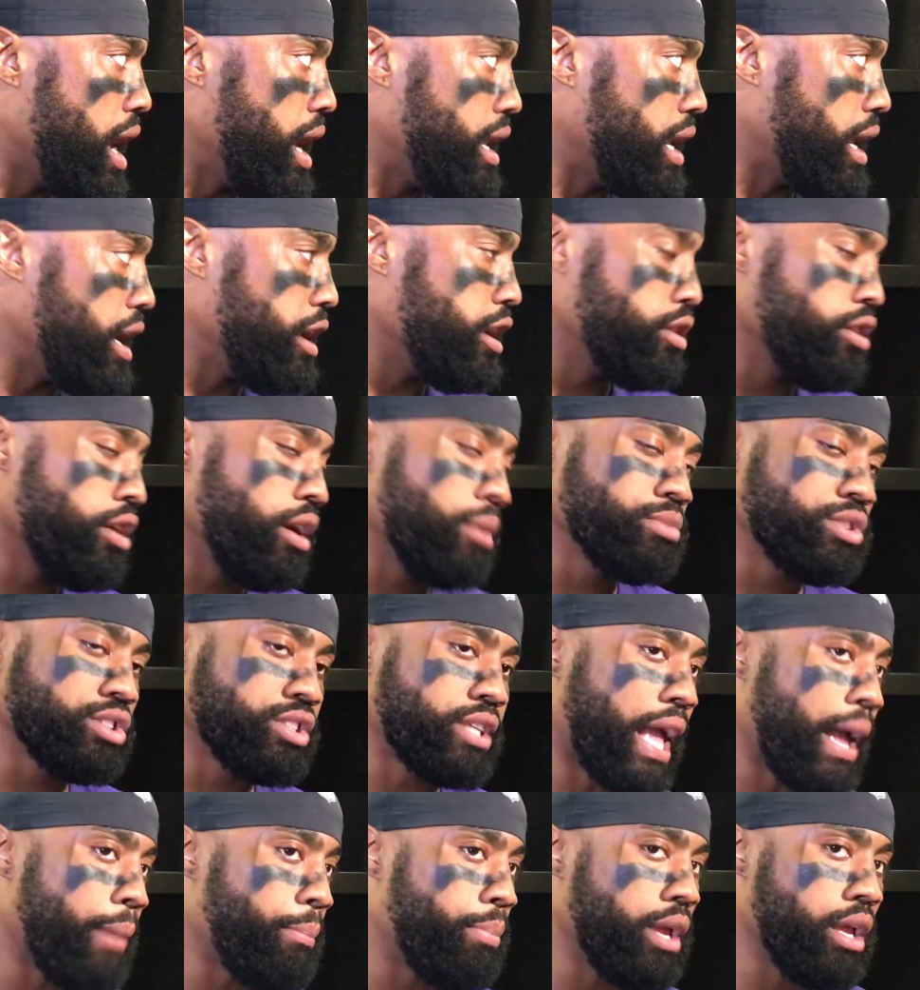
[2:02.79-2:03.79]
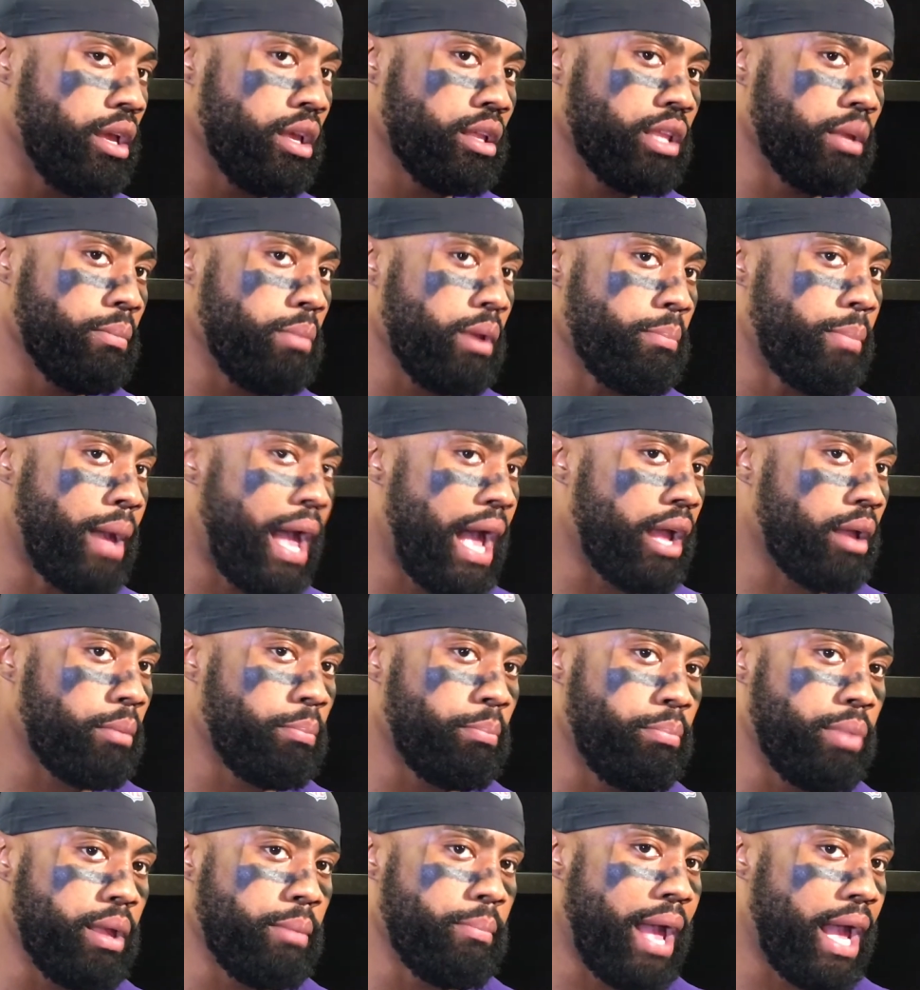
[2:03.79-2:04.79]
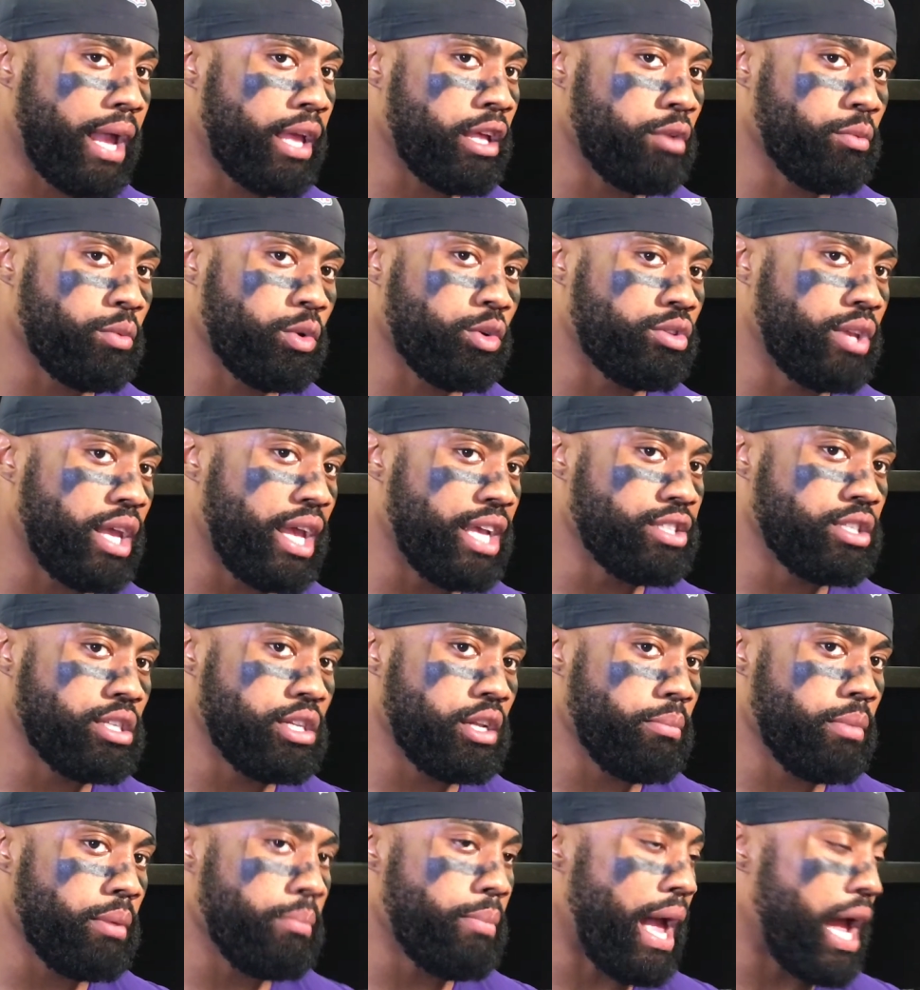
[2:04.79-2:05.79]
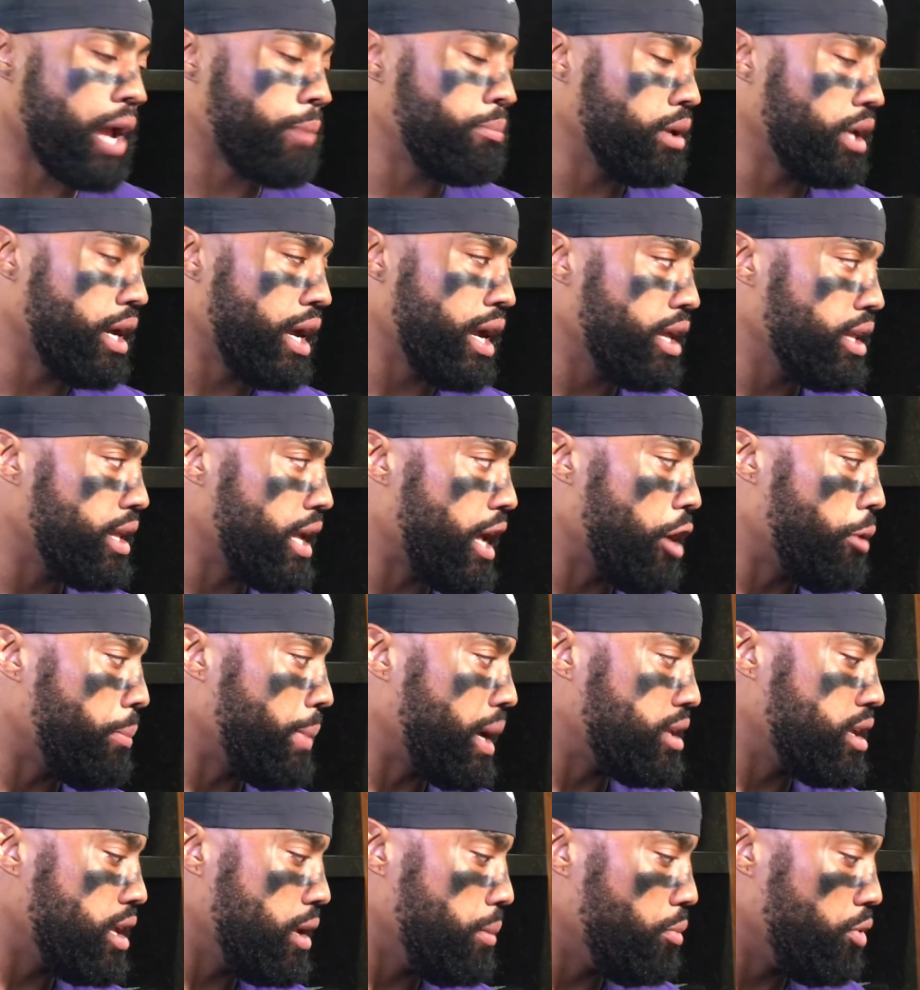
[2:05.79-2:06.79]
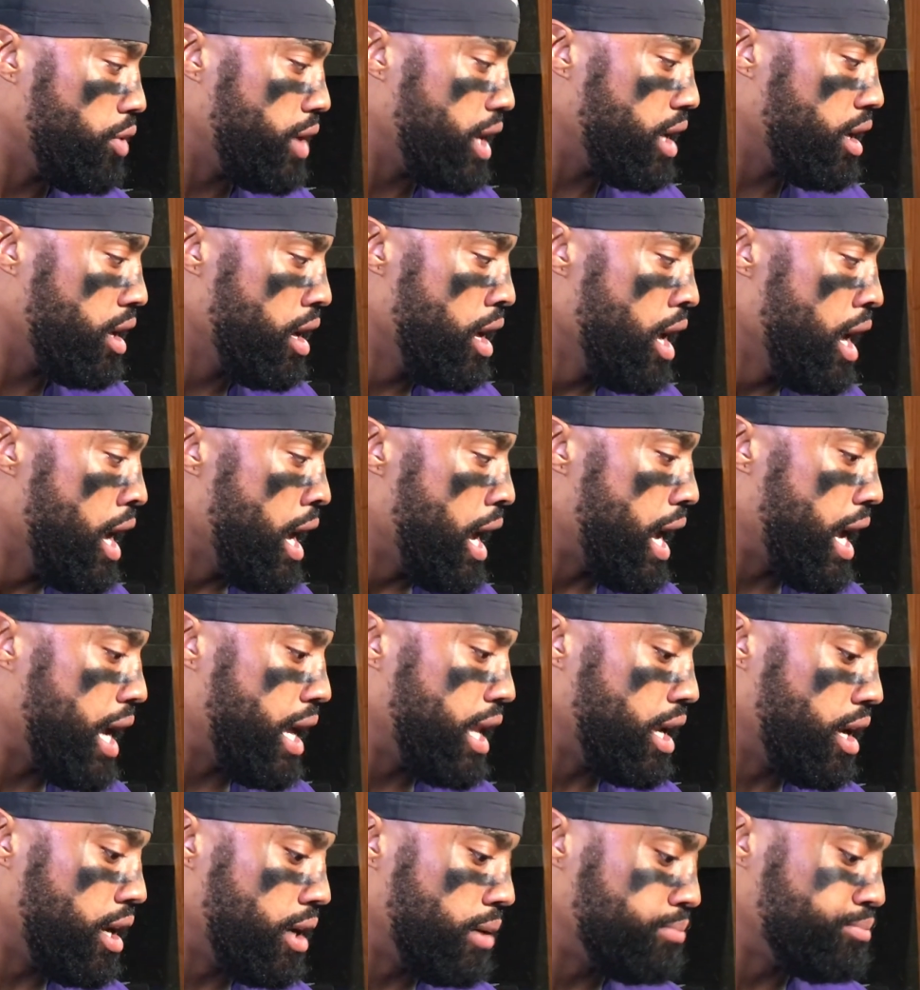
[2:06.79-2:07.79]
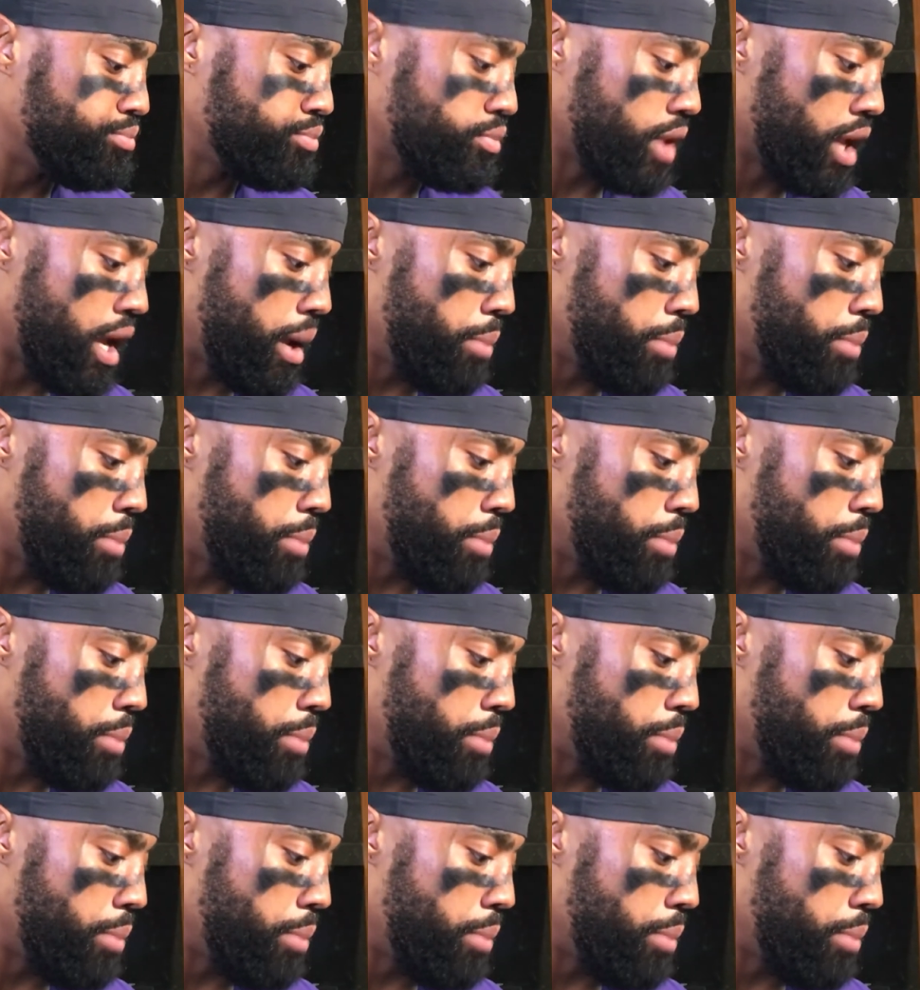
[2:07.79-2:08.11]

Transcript: and you know, I'm just happy to be back, be back in the rotation, and be back playing to help my team win and um,